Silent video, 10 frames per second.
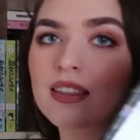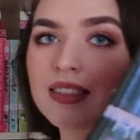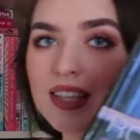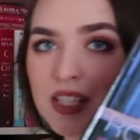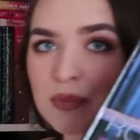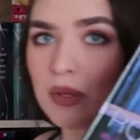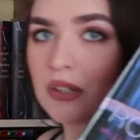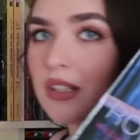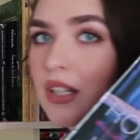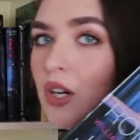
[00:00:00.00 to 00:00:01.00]
this
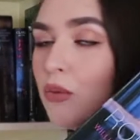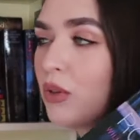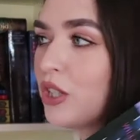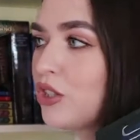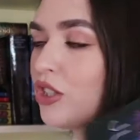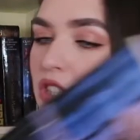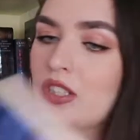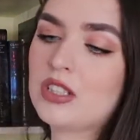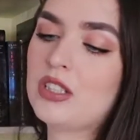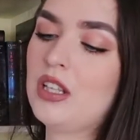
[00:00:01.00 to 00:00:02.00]
book, which
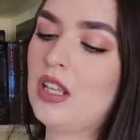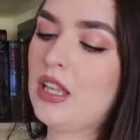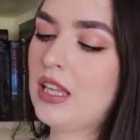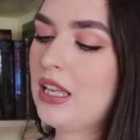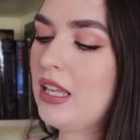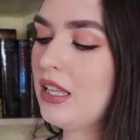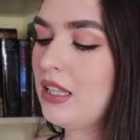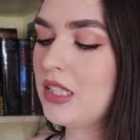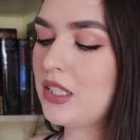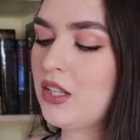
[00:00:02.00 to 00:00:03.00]

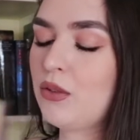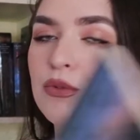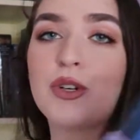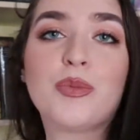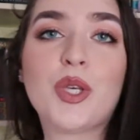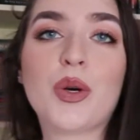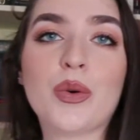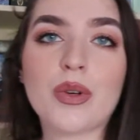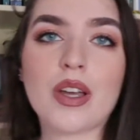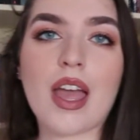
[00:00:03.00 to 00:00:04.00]
is
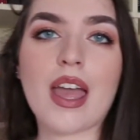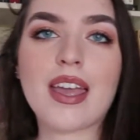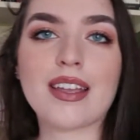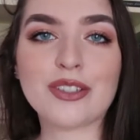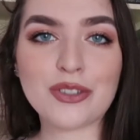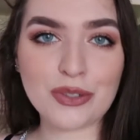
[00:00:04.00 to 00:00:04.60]
Romeo and